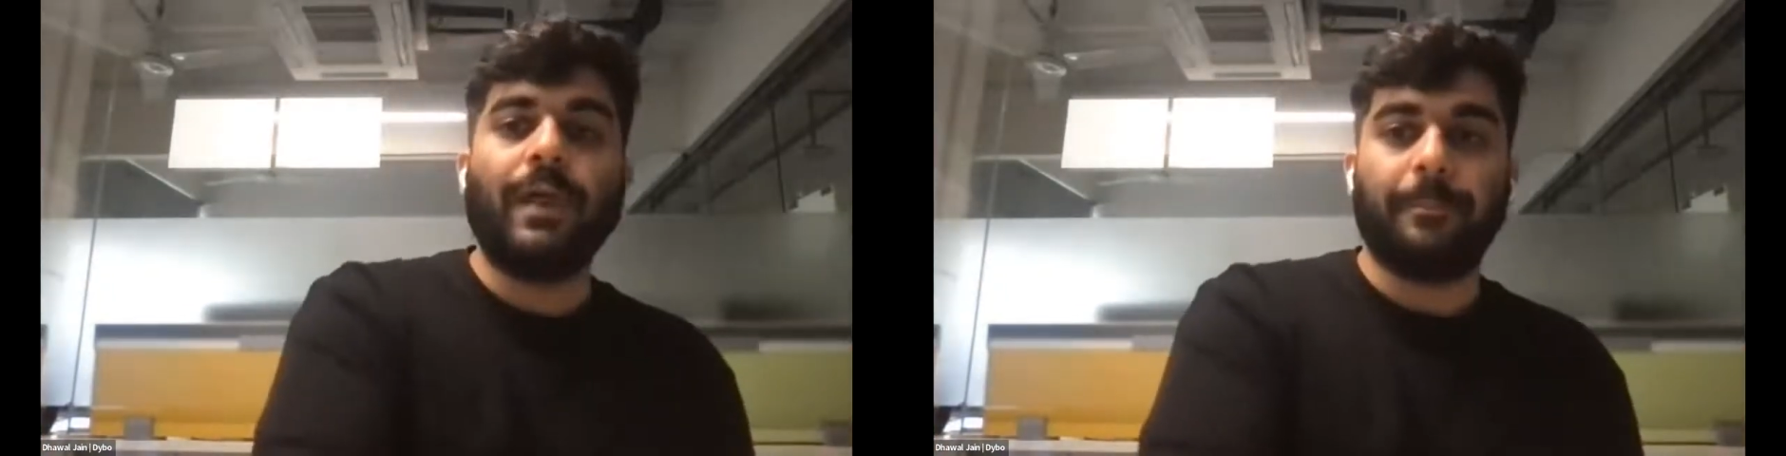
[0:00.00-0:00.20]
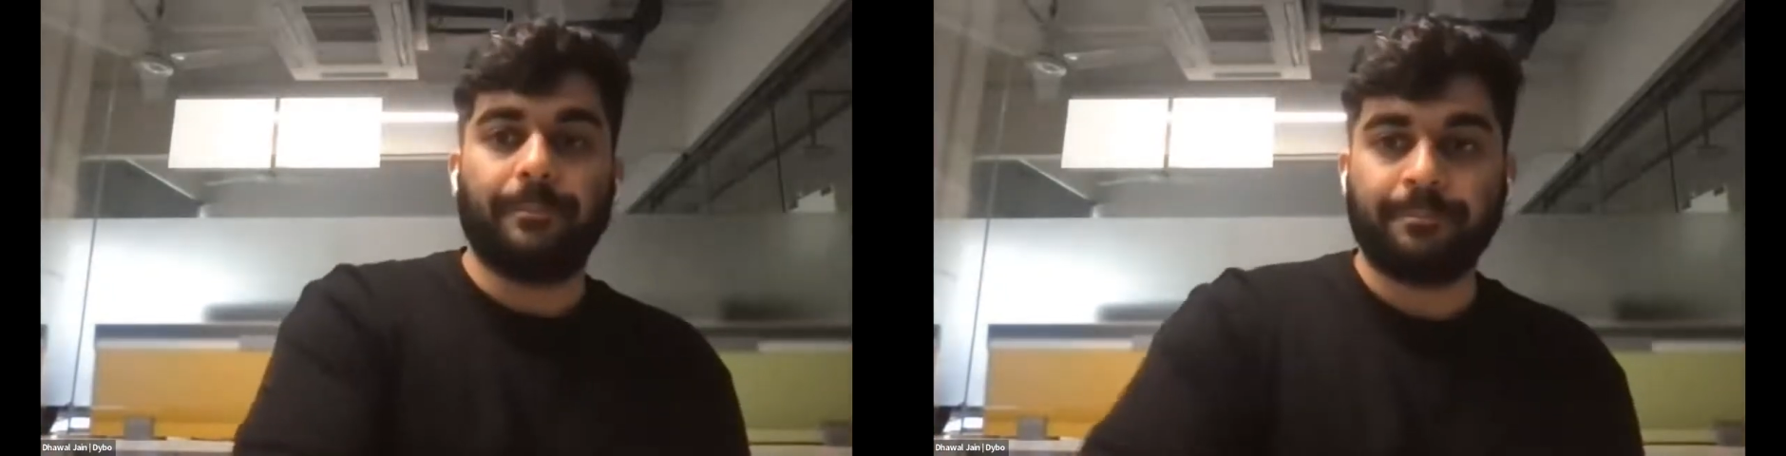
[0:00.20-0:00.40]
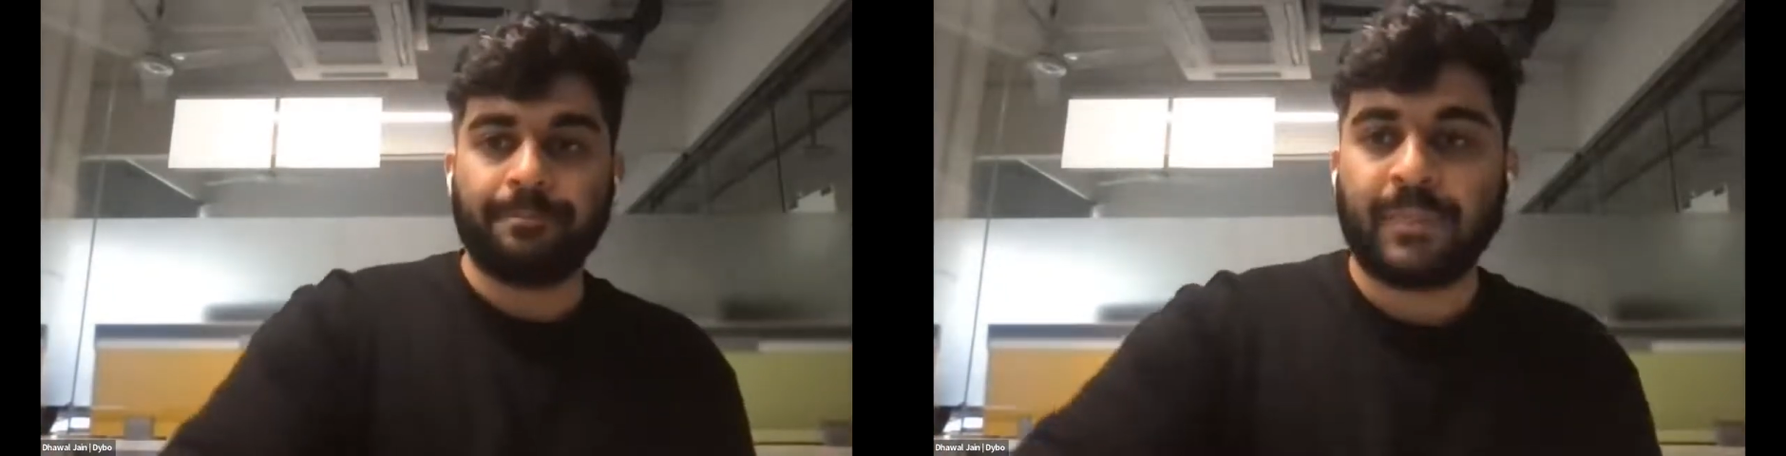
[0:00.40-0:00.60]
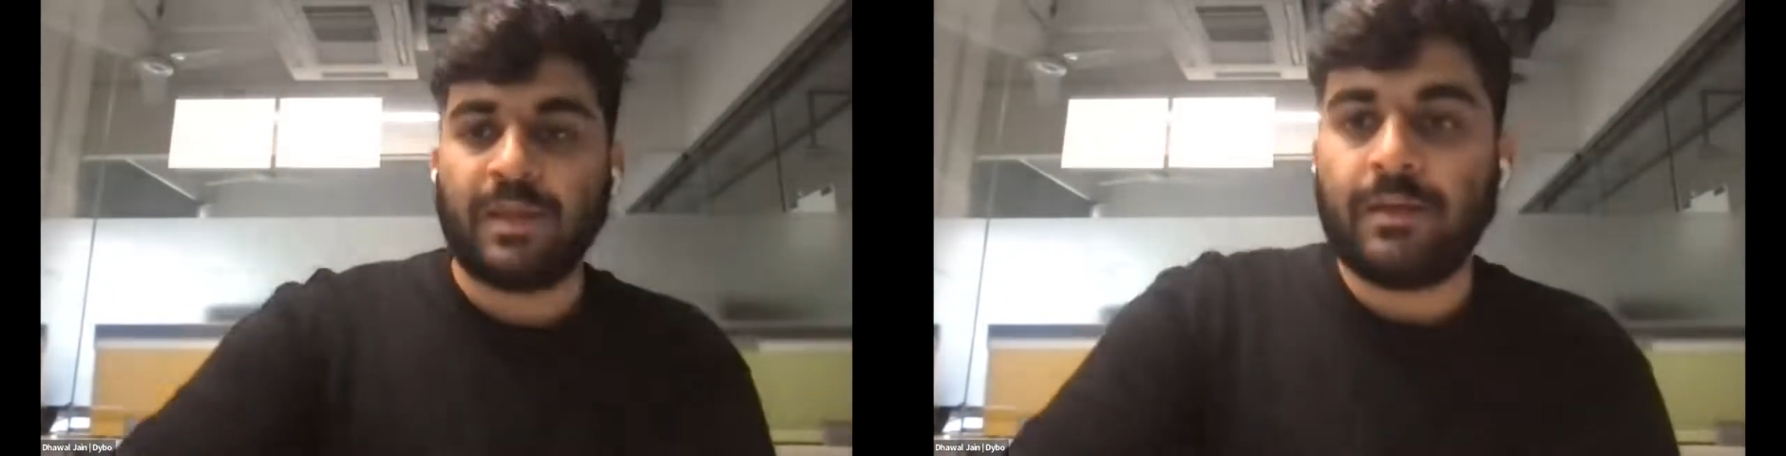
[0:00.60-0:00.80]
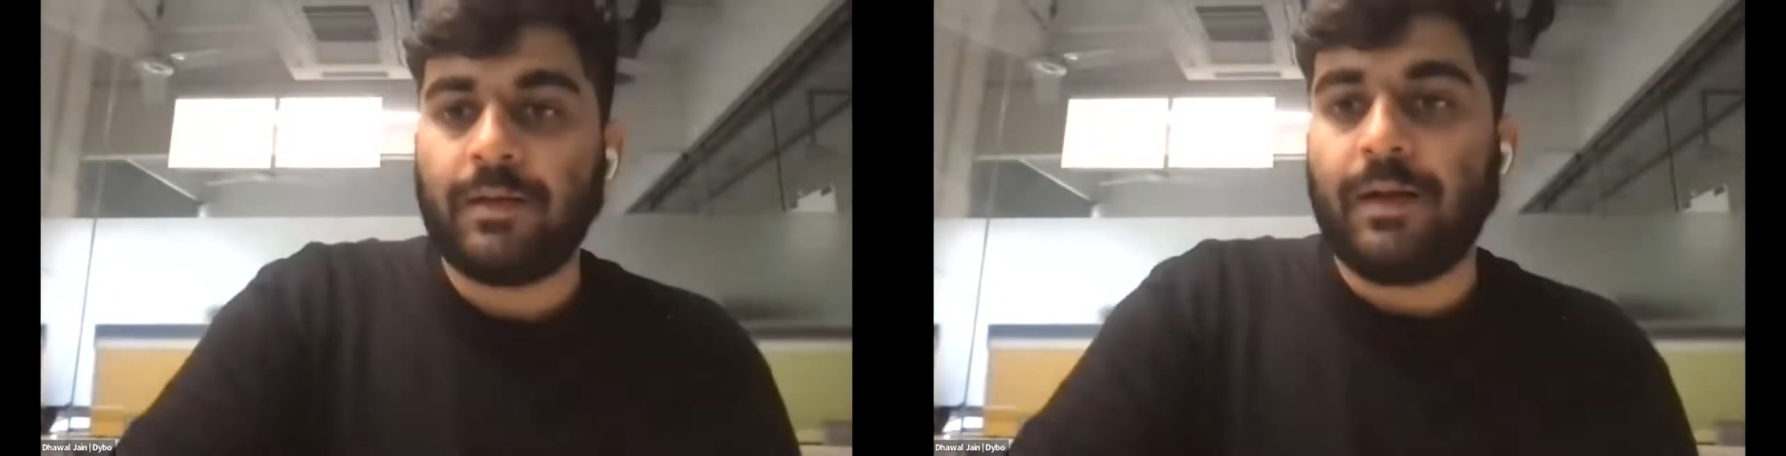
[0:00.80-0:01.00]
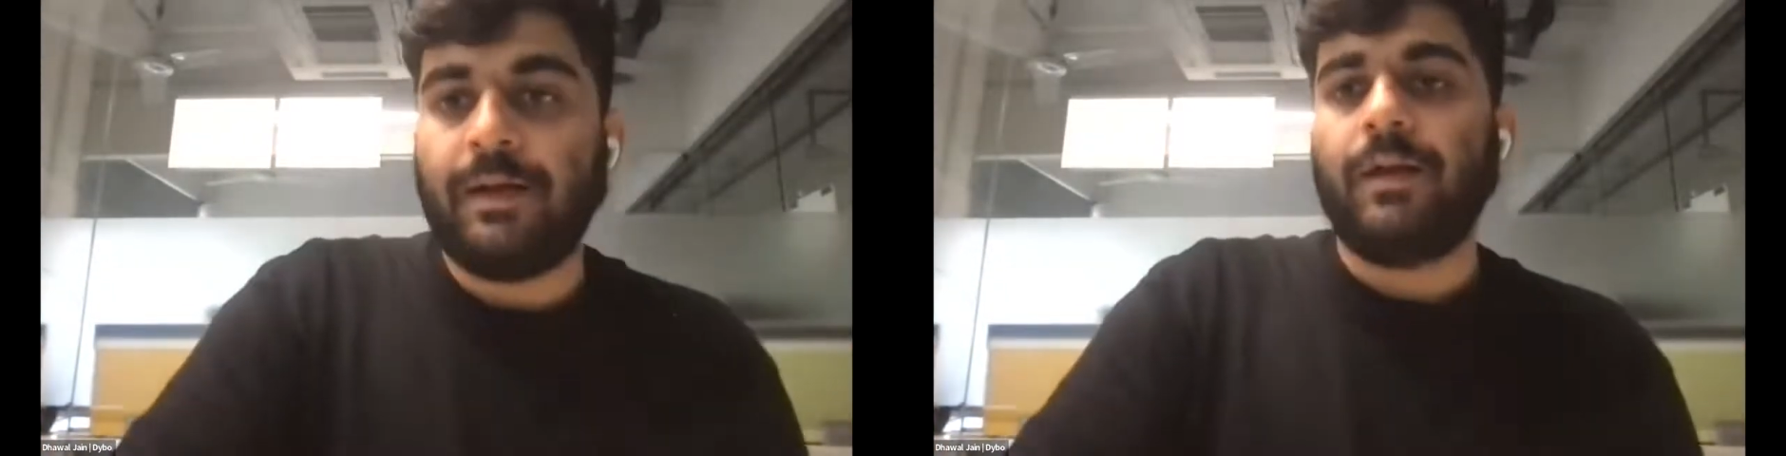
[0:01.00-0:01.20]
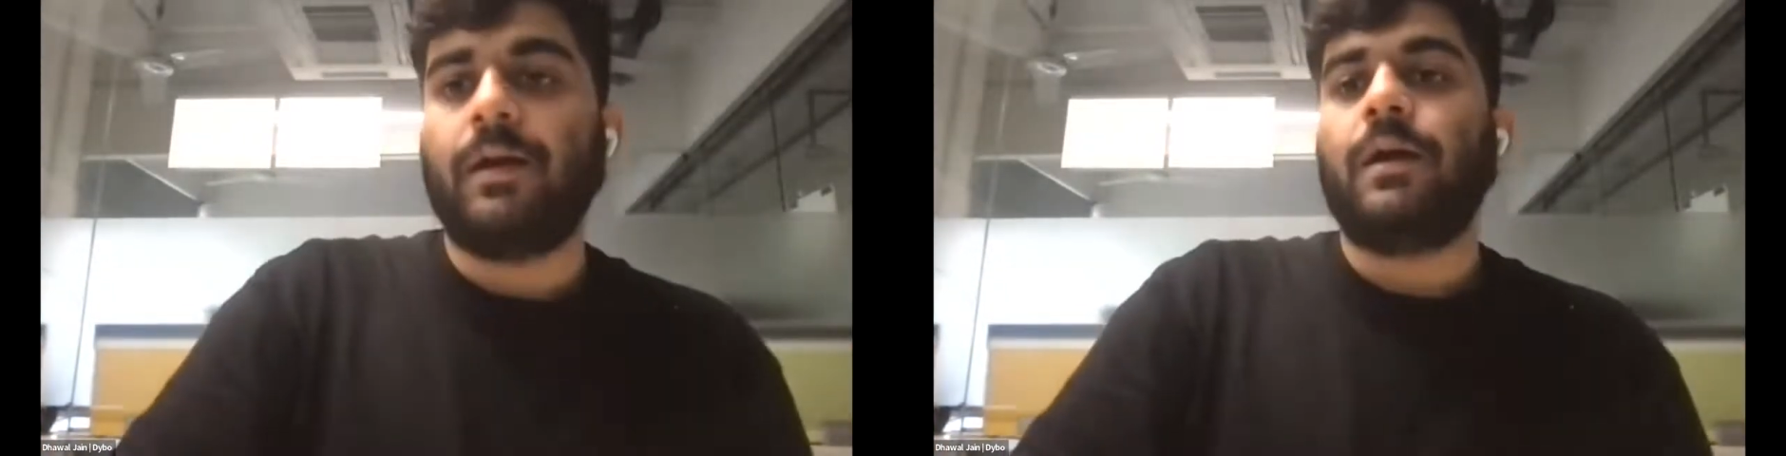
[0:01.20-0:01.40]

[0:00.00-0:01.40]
them, right?